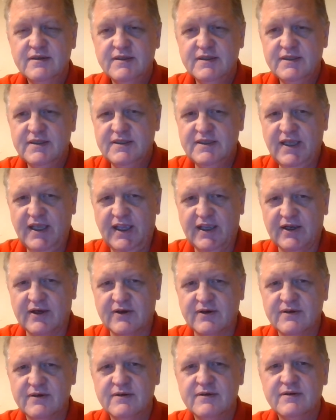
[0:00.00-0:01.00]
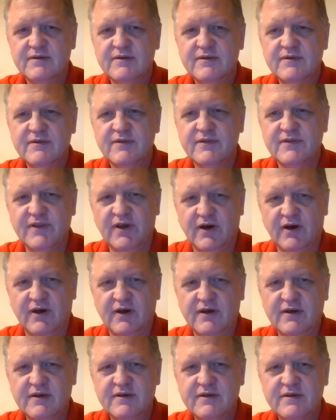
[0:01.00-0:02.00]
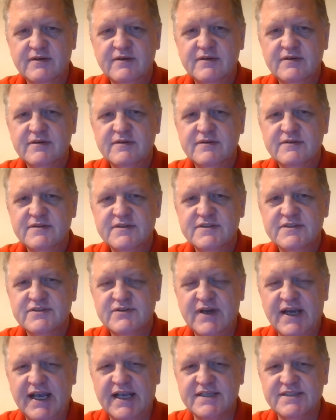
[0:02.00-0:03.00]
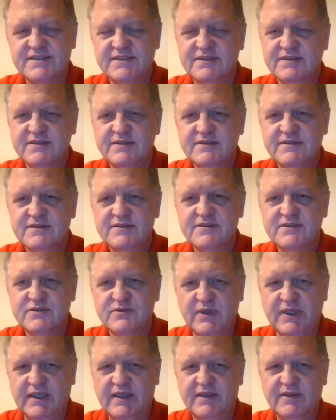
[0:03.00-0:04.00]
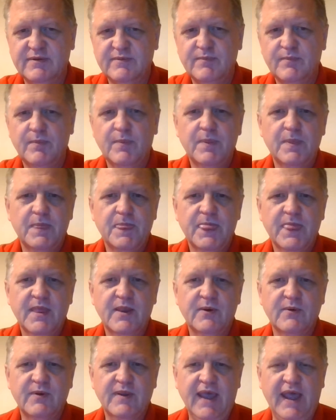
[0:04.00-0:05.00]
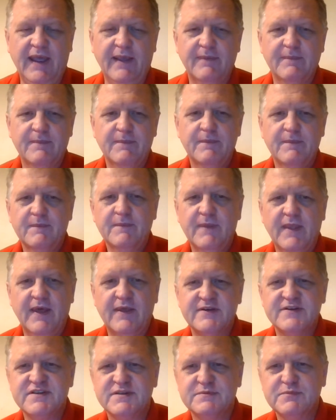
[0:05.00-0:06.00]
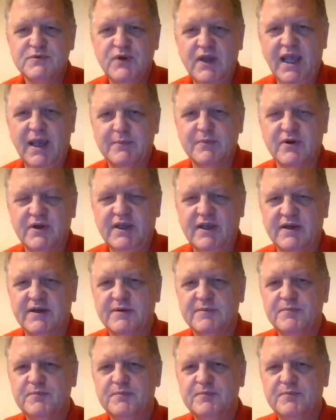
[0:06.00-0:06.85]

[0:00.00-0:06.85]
Der, the, Straße, street. Okay, now there's some grammar here.